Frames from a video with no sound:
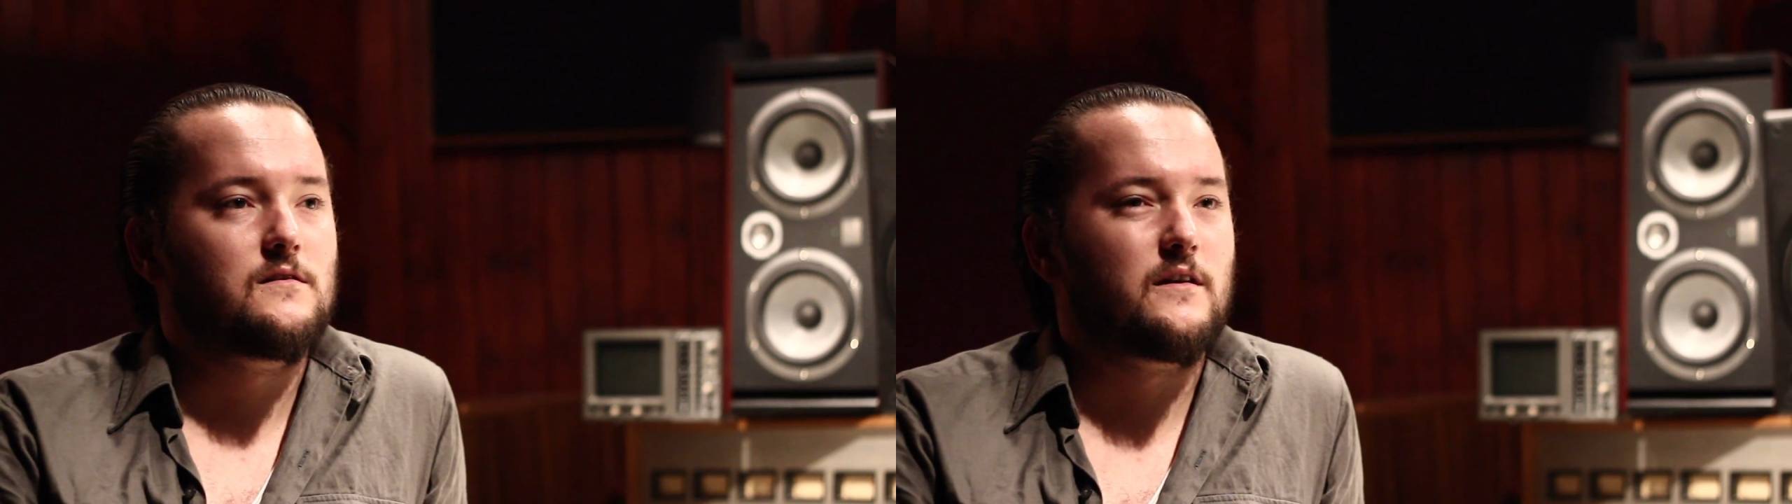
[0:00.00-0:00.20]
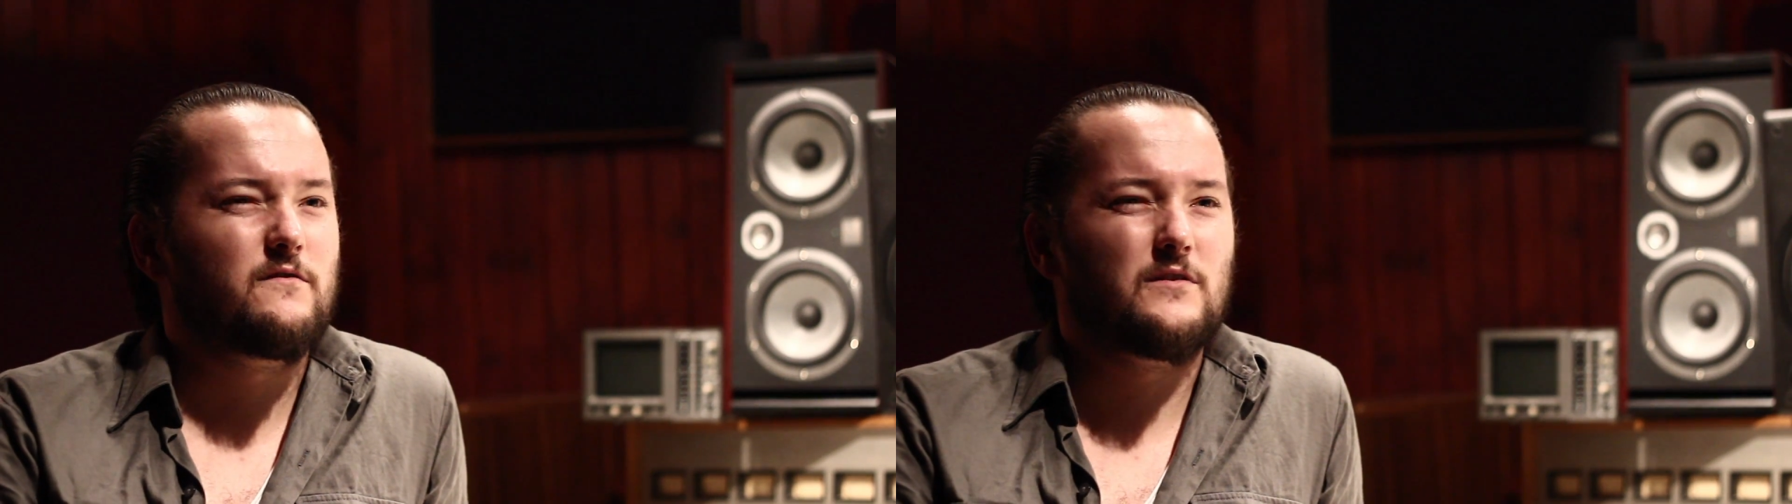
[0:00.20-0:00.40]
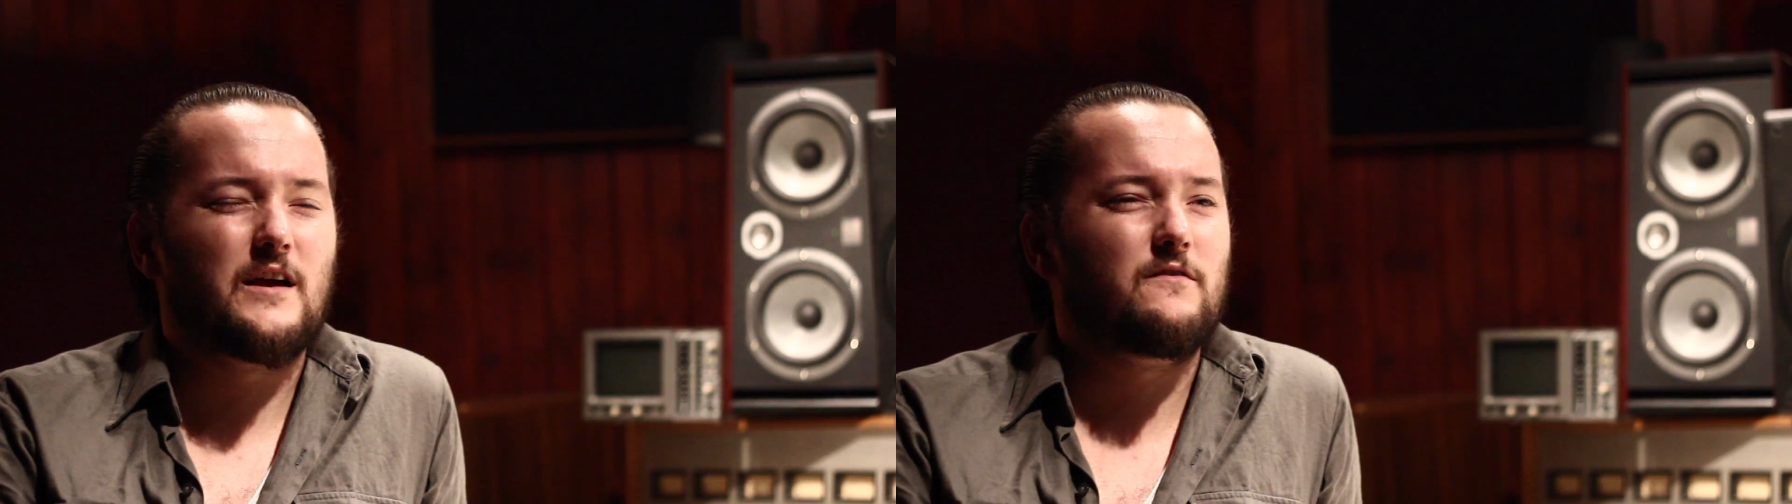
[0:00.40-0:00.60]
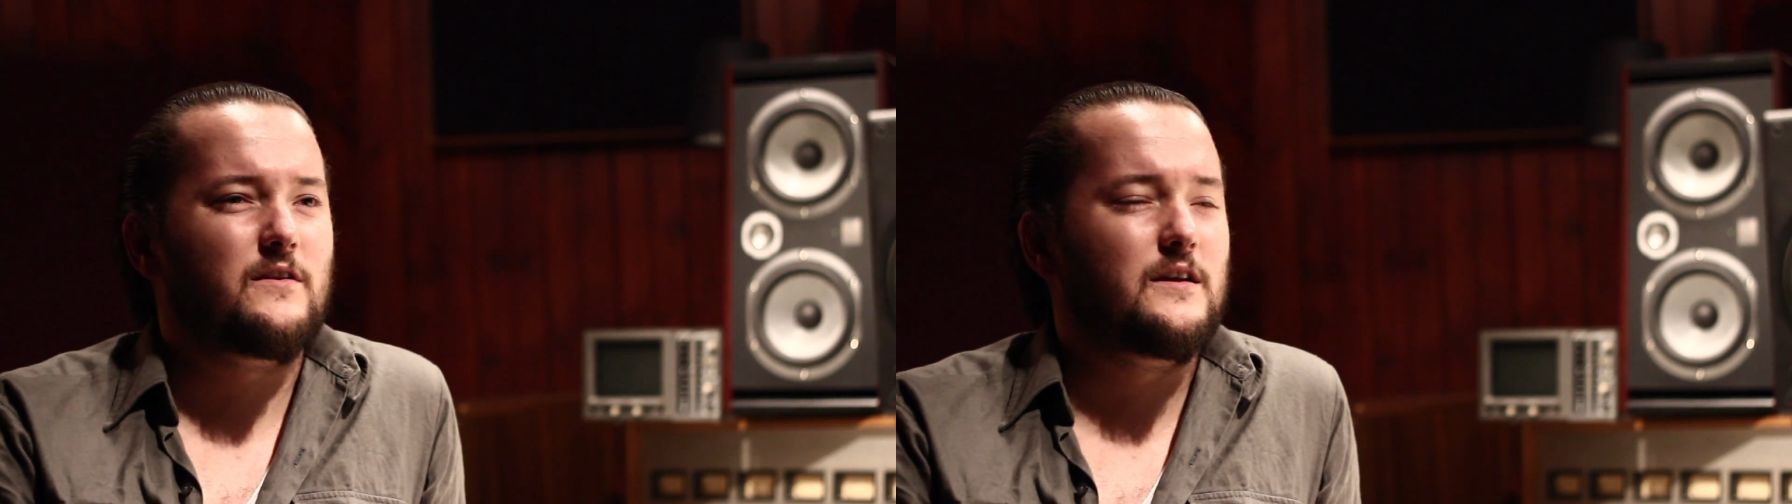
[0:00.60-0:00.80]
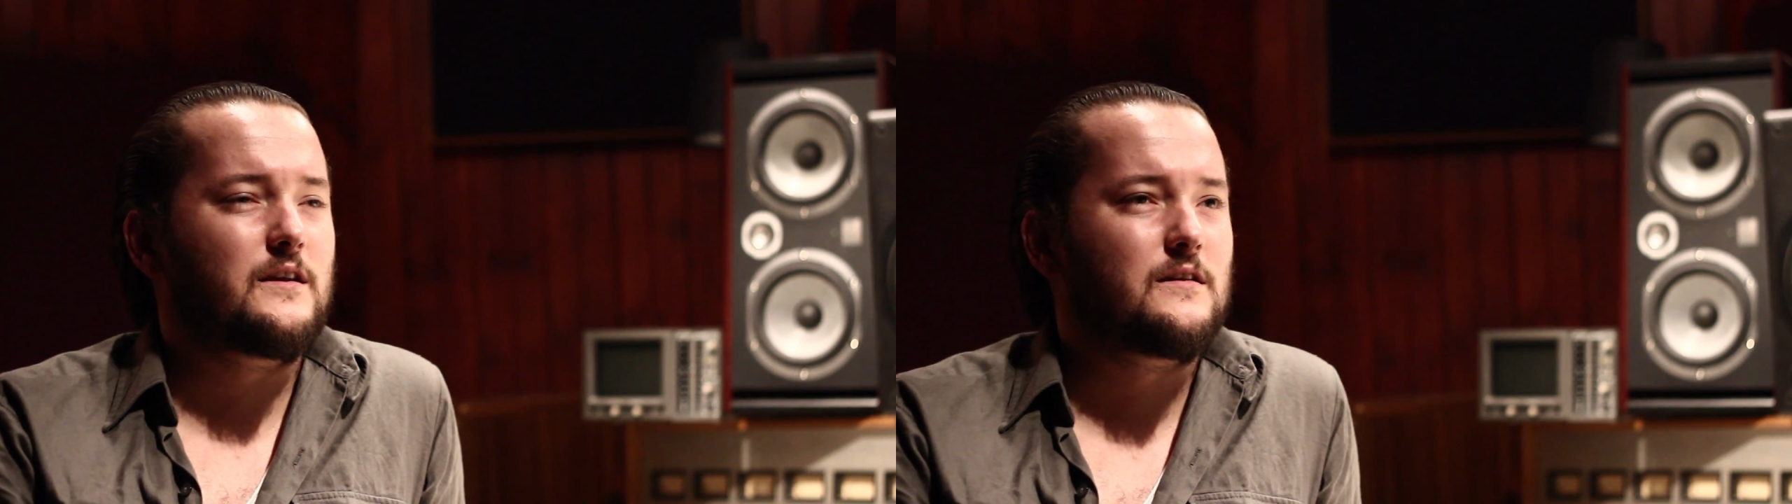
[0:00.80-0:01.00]
I don't really have
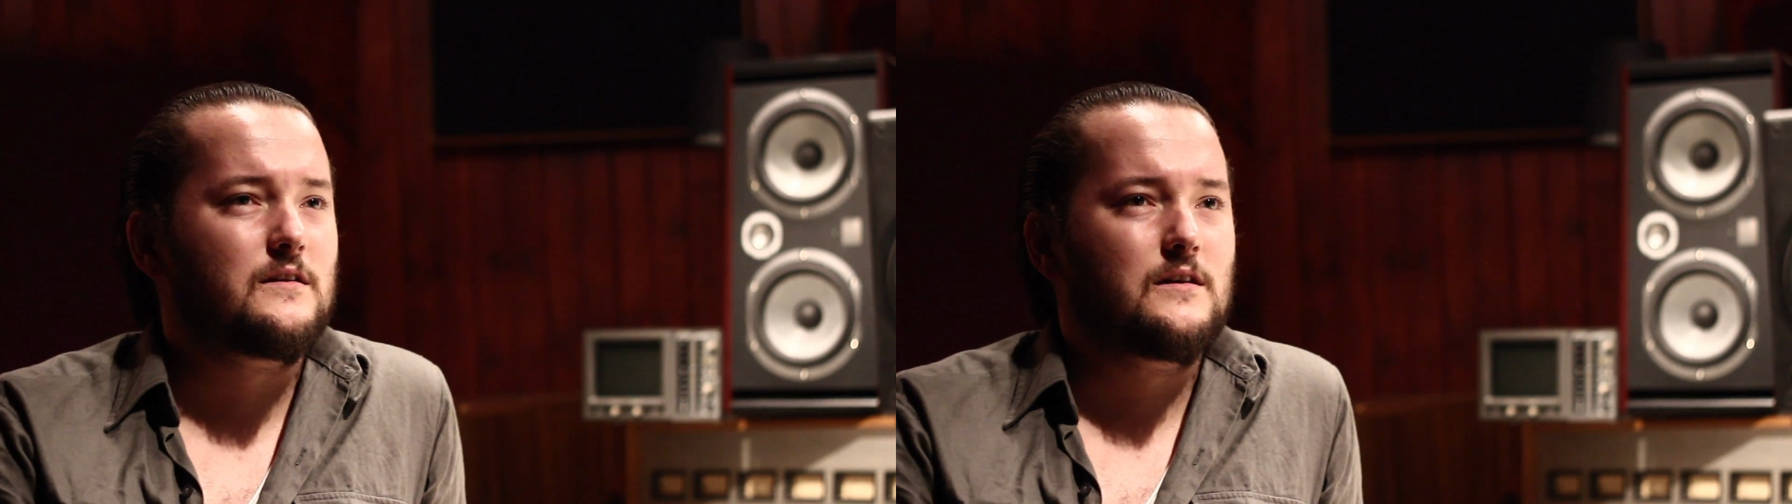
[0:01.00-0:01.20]
any